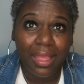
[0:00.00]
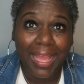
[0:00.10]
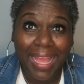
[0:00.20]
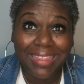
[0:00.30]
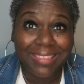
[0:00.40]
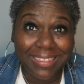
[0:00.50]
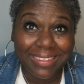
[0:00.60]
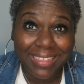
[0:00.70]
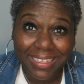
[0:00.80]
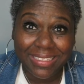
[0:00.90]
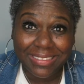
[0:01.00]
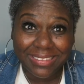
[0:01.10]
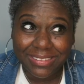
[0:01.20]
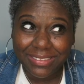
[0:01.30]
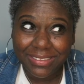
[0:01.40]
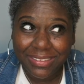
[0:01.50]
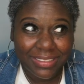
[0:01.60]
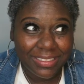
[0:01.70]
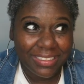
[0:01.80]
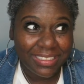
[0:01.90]
I think that is,
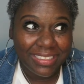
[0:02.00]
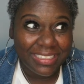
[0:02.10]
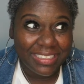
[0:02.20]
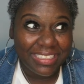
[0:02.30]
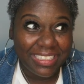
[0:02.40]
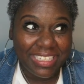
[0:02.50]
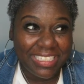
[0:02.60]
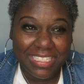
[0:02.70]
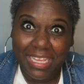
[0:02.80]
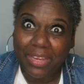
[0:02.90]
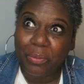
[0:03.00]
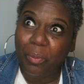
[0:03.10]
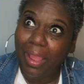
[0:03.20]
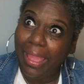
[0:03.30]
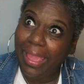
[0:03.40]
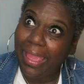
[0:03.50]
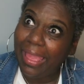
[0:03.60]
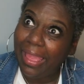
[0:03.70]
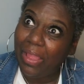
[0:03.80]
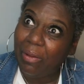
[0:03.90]
it's like,
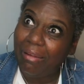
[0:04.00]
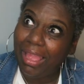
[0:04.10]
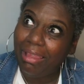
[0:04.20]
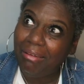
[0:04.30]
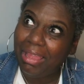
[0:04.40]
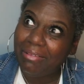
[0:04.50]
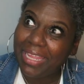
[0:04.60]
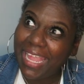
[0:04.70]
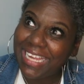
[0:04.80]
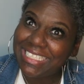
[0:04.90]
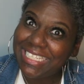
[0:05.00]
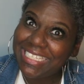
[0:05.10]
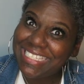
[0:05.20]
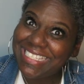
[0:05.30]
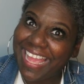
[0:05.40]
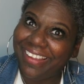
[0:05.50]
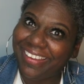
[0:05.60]
wow, oh, okay, Jesus, I